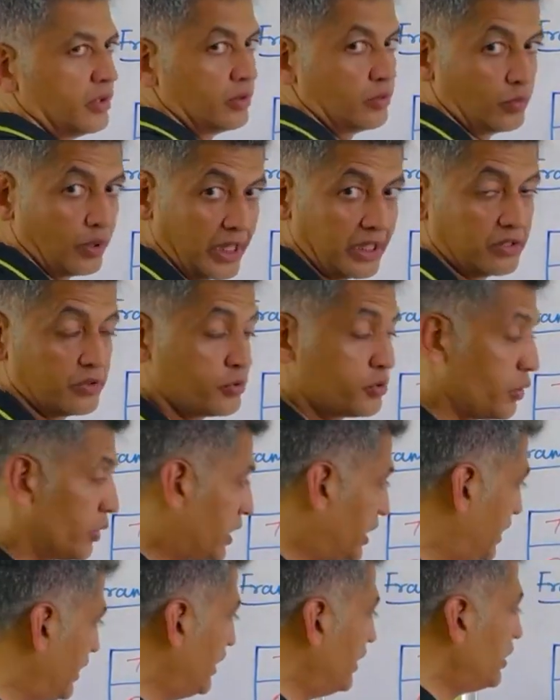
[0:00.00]
Right. So
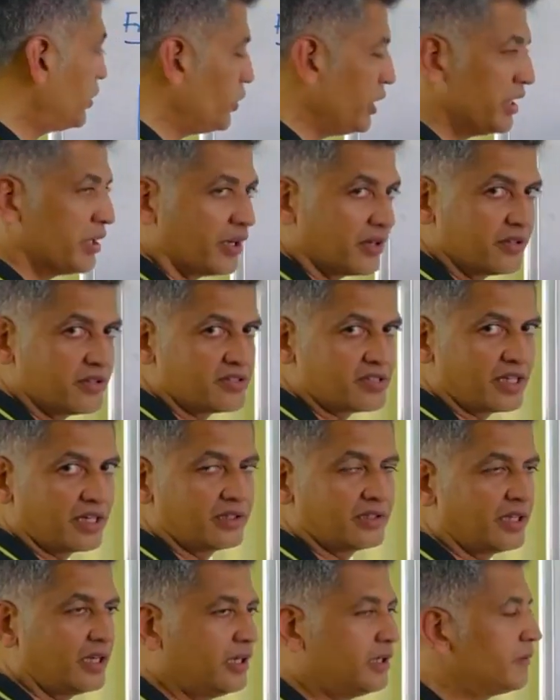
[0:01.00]
here you need to
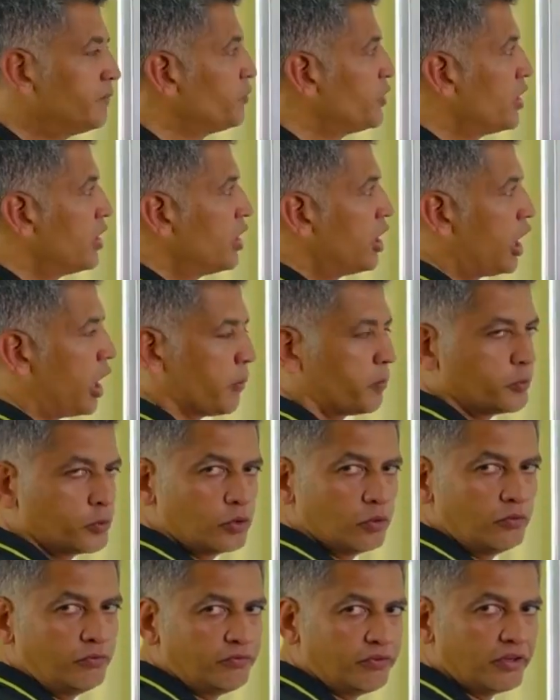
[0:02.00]
understand that up
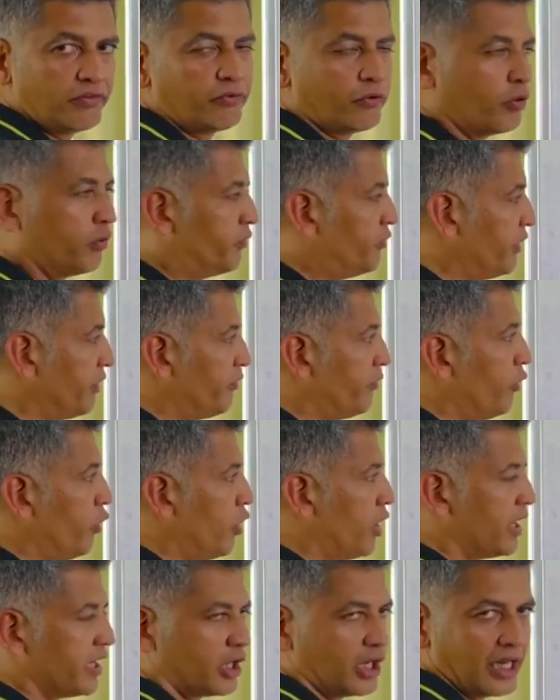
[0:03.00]
to
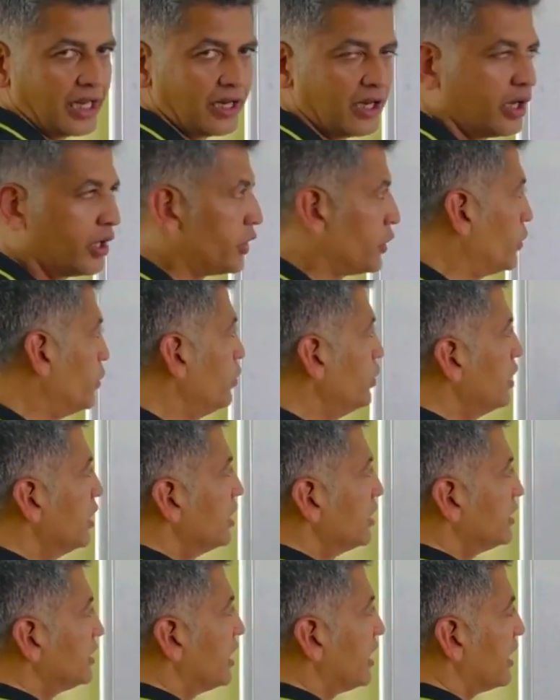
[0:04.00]
FIFO and
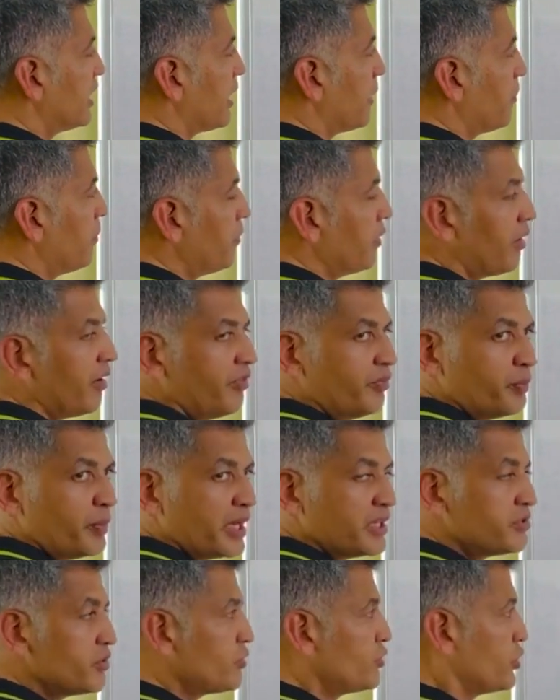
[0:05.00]
LRU, the number of
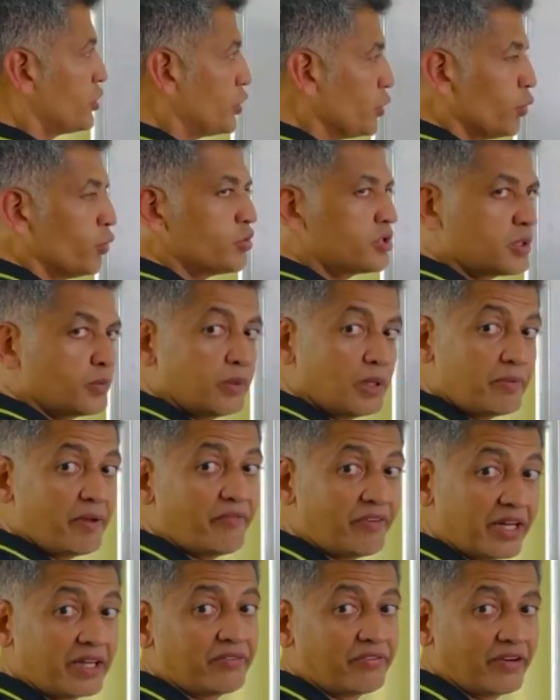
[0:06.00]
pages used will be
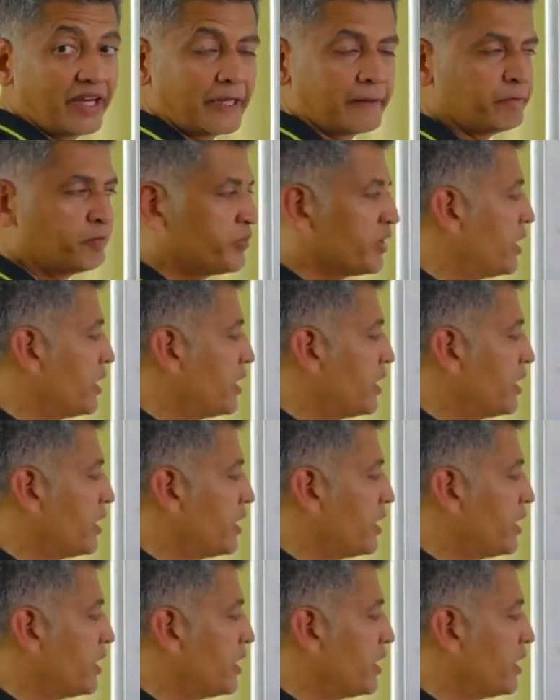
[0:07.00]
verified.